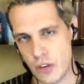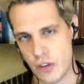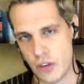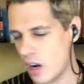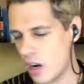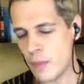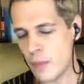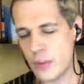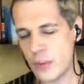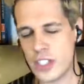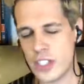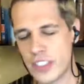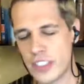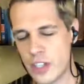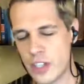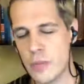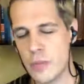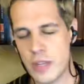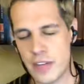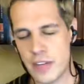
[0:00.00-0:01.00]
I'm not saying
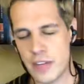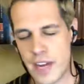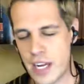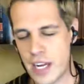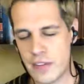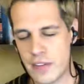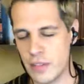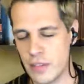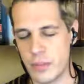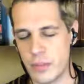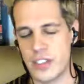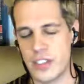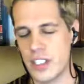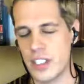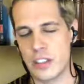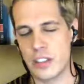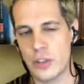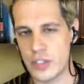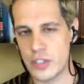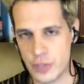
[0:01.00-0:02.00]
don't be a fan of him, because he
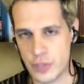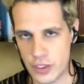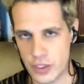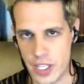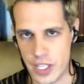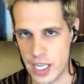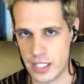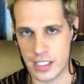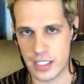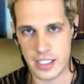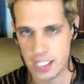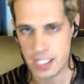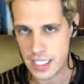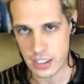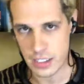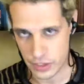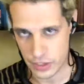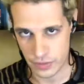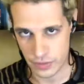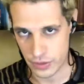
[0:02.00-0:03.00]
does lots of good things and says
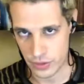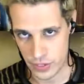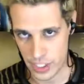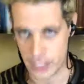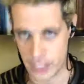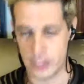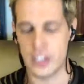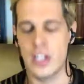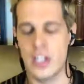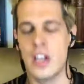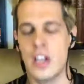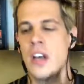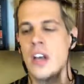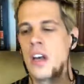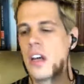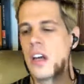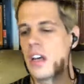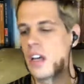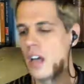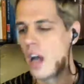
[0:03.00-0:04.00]
lots of good things.
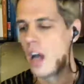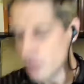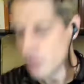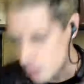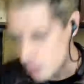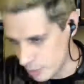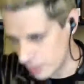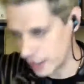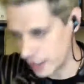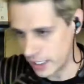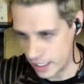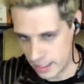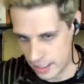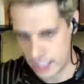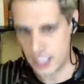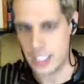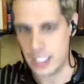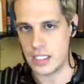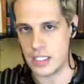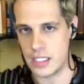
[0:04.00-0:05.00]
Ultimately, I
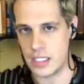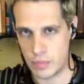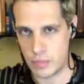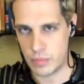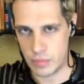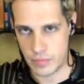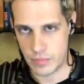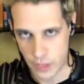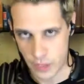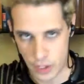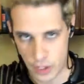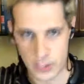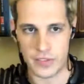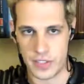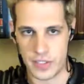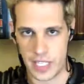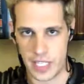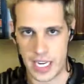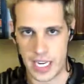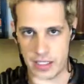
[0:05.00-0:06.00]
think his
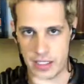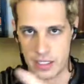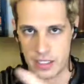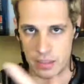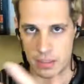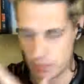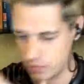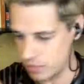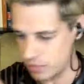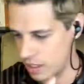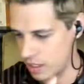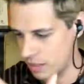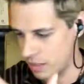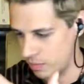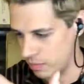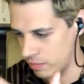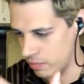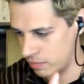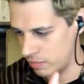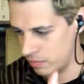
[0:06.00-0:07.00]
philosophy has a
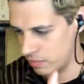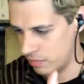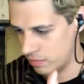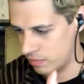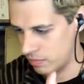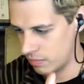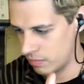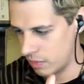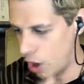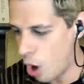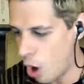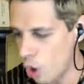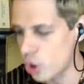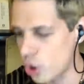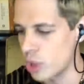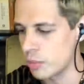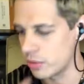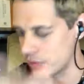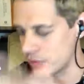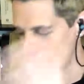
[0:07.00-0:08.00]

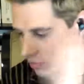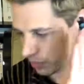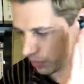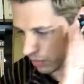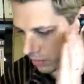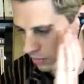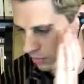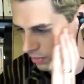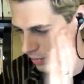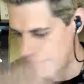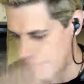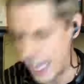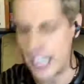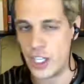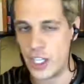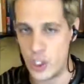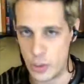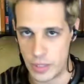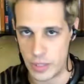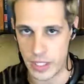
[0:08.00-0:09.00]
horrible
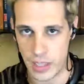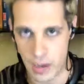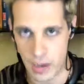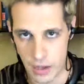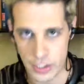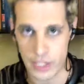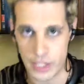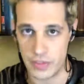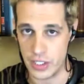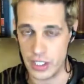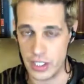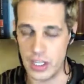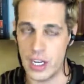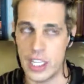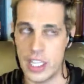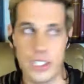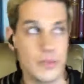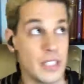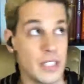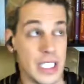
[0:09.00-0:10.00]
vacuum at the heart of it, and
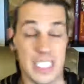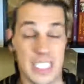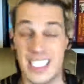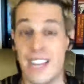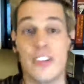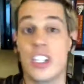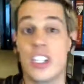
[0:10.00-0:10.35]
I don't think it's ever